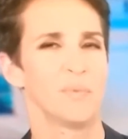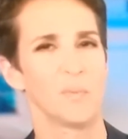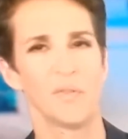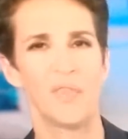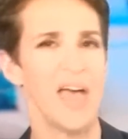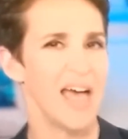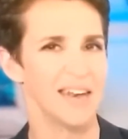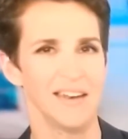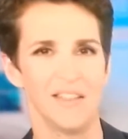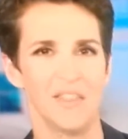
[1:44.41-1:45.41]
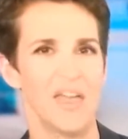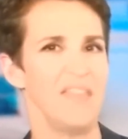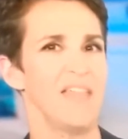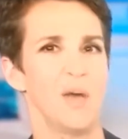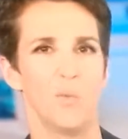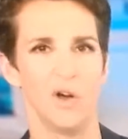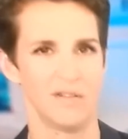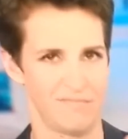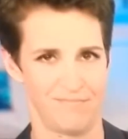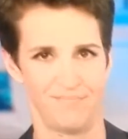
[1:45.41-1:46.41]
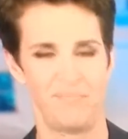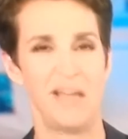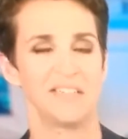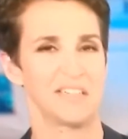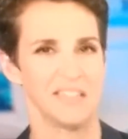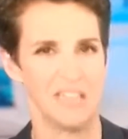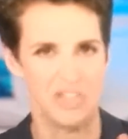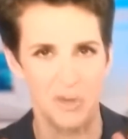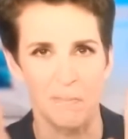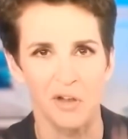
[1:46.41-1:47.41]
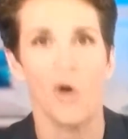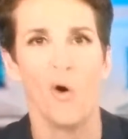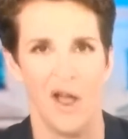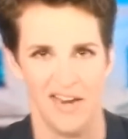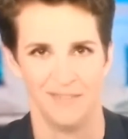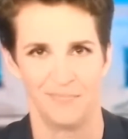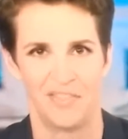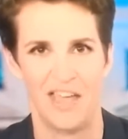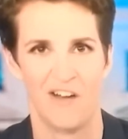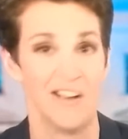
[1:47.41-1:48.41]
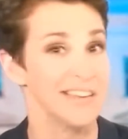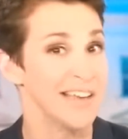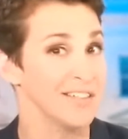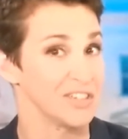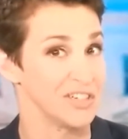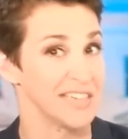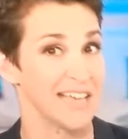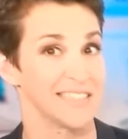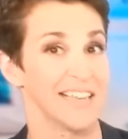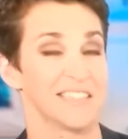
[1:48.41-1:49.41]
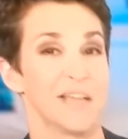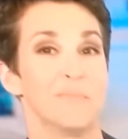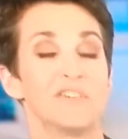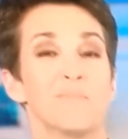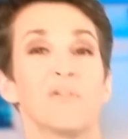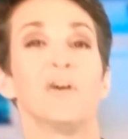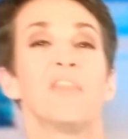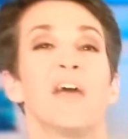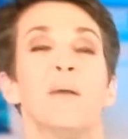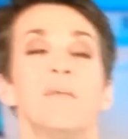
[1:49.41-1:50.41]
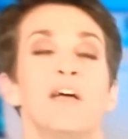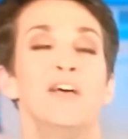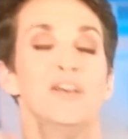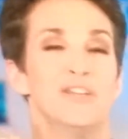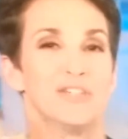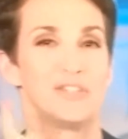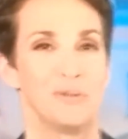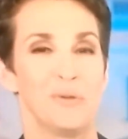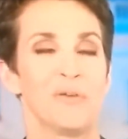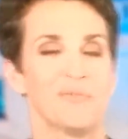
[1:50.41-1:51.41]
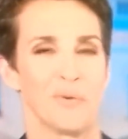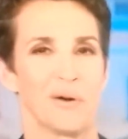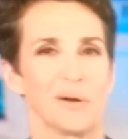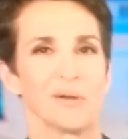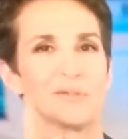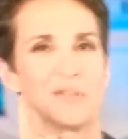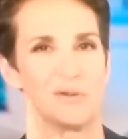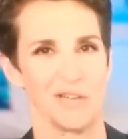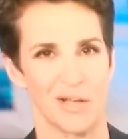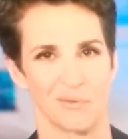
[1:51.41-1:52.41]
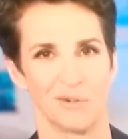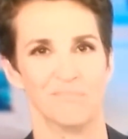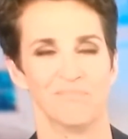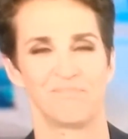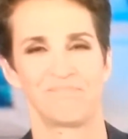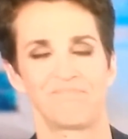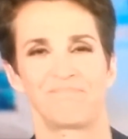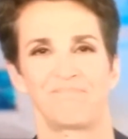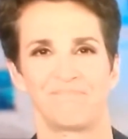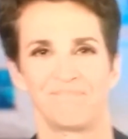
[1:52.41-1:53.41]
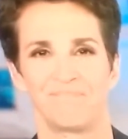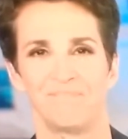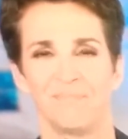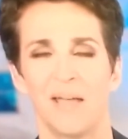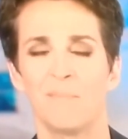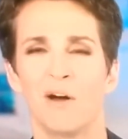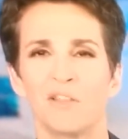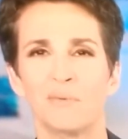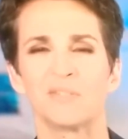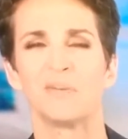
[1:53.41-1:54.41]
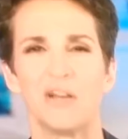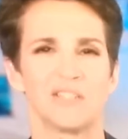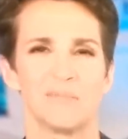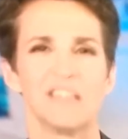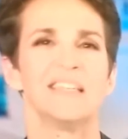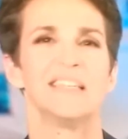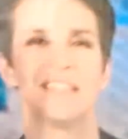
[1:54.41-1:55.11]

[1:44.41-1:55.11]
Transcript: well then, then they would basically deploy their intelligence assets. They would deploy them to the foreigner's hotel room. Part of the reason we know some of the